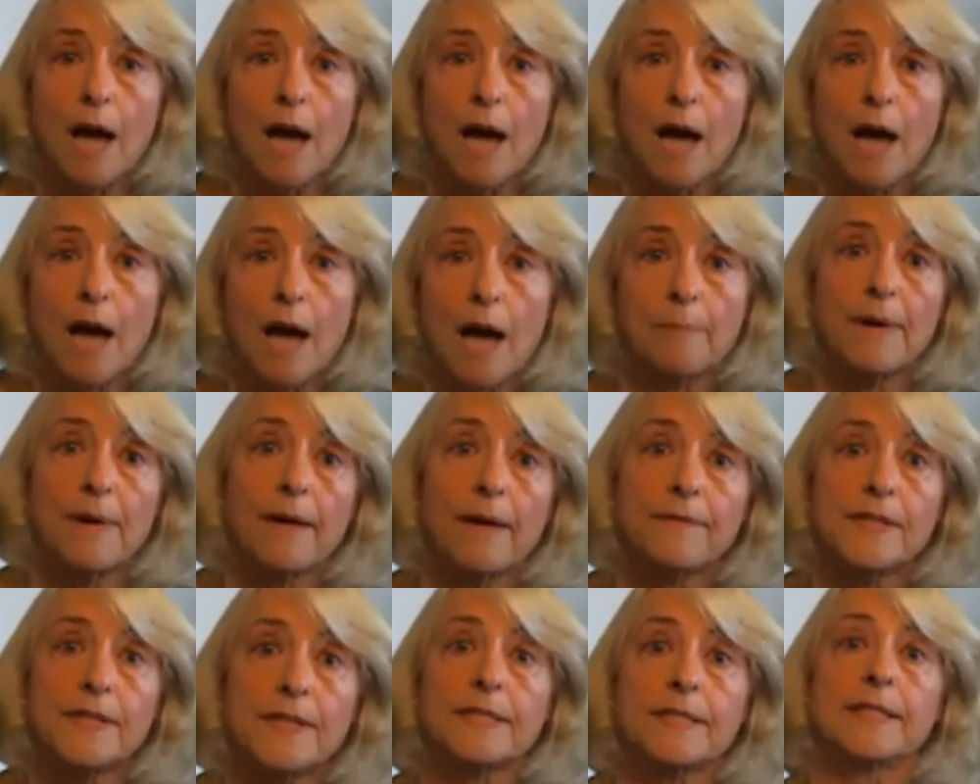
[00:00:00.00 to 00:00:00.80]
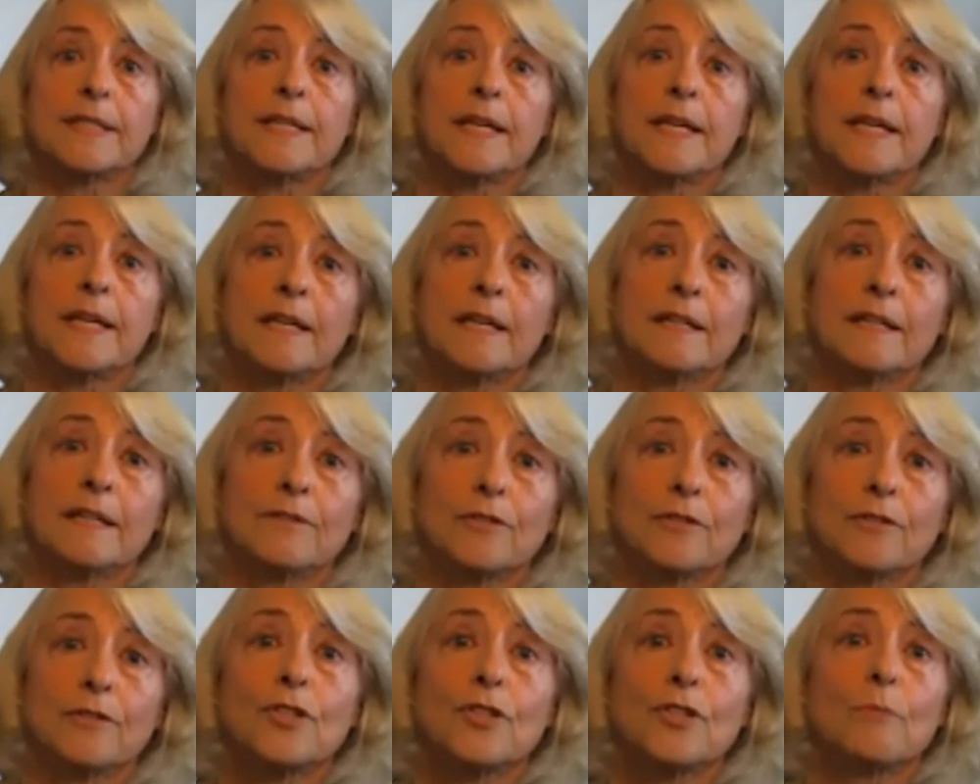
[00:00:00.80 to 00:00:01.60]
Obviously,
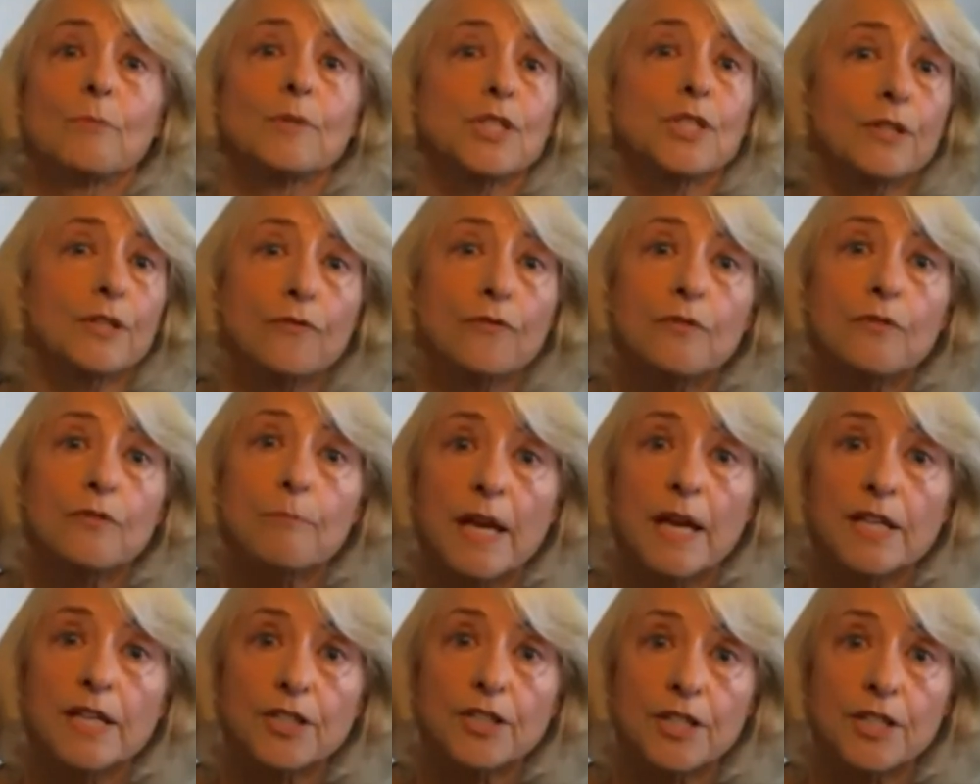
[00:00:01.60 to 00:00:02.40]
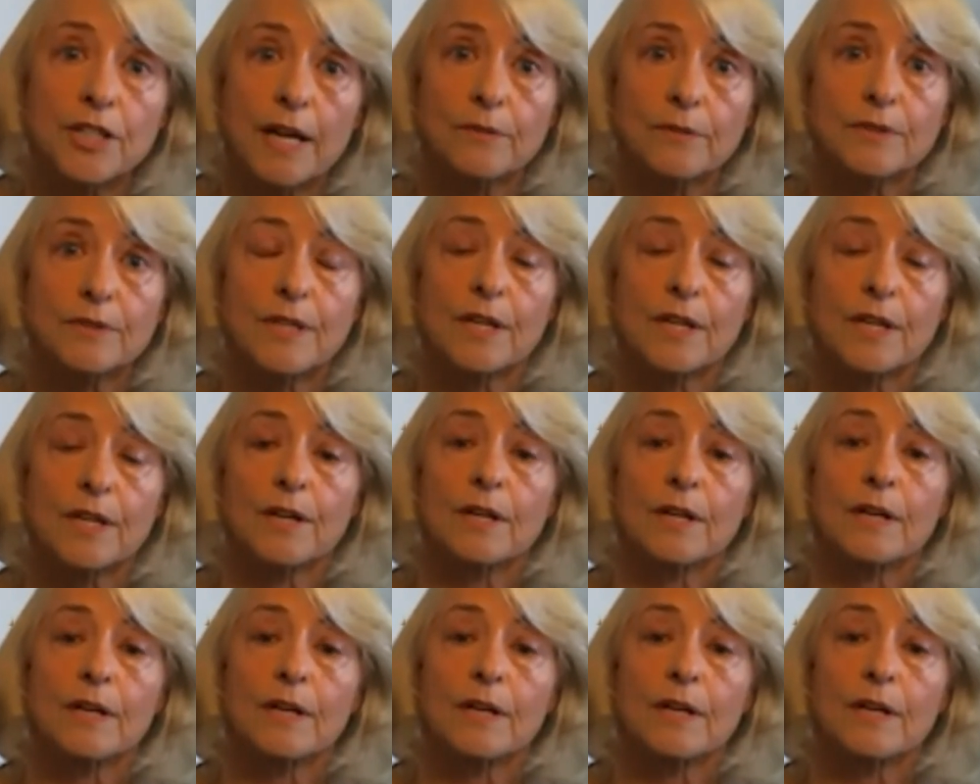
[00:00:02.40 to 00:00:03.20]
there's so much information out there,
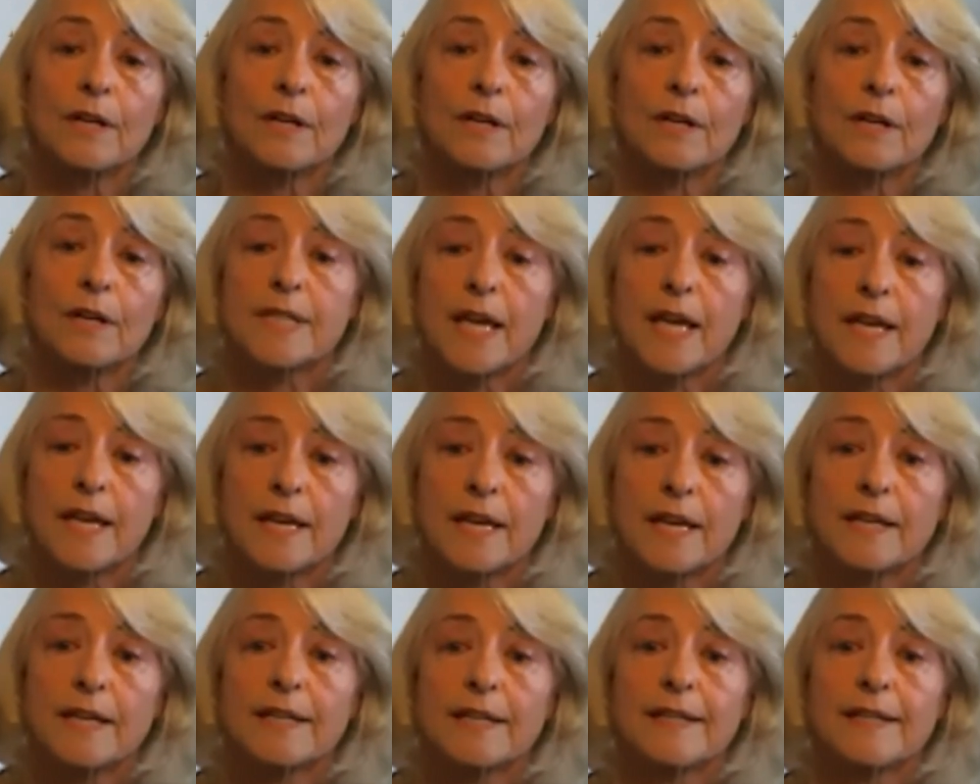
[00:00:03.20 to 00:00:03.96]
I would say